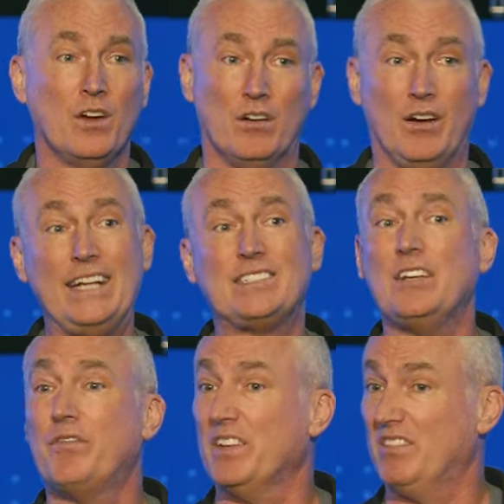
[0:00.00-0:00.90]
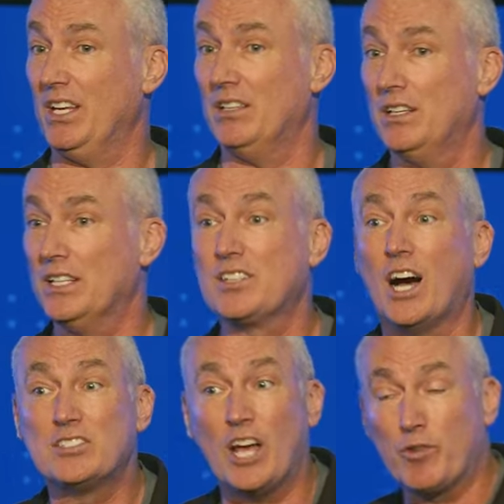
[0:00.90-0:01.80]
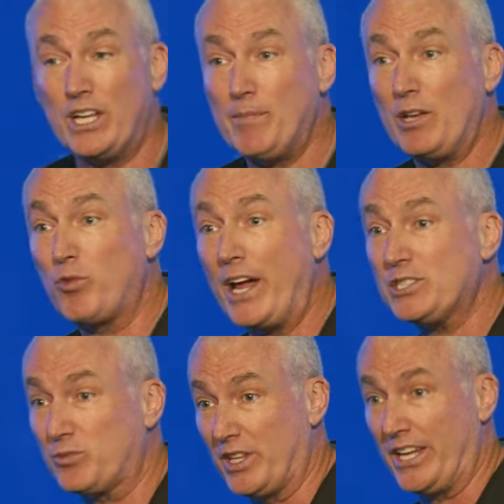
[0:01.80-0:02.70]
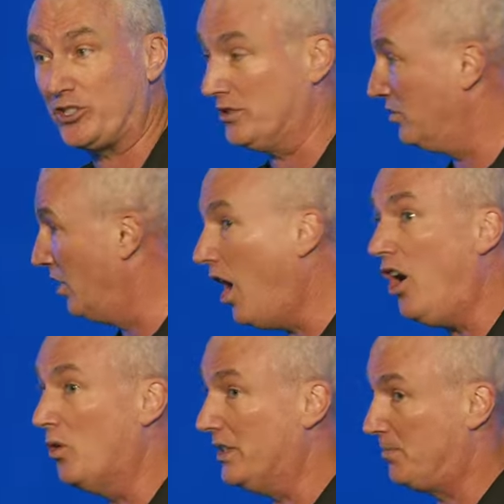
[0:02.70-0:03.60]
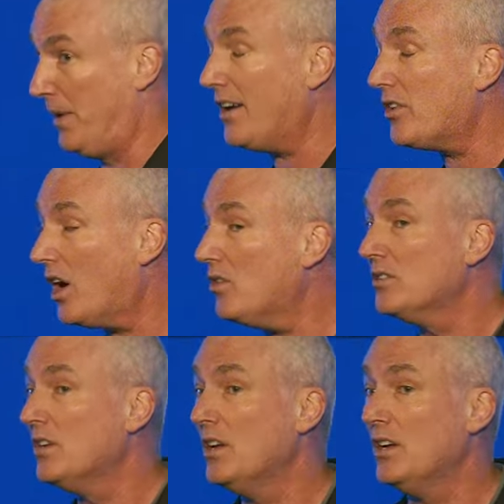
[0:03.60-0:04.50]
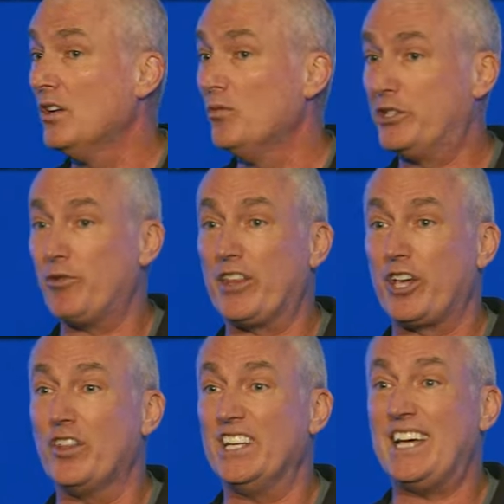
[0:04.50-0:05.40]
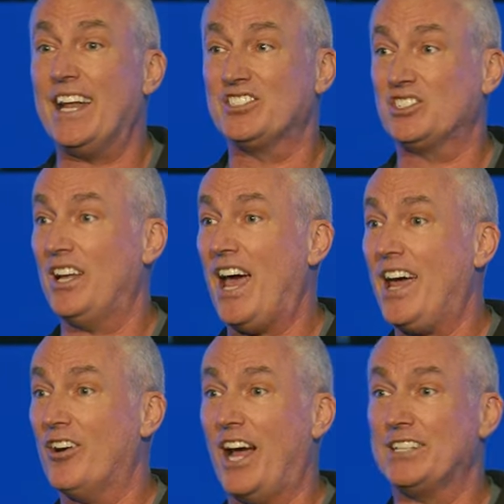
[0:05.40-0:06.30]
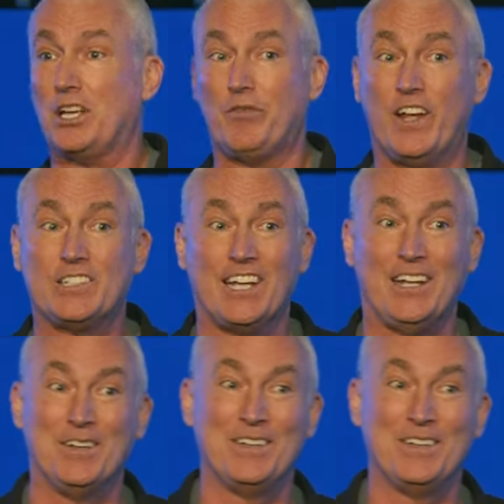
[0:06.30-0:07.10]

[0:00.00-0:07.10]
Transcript: or 1850? Is God done redeeming race relations? No, it's better though. Would you rather go to the dentist today or 1950?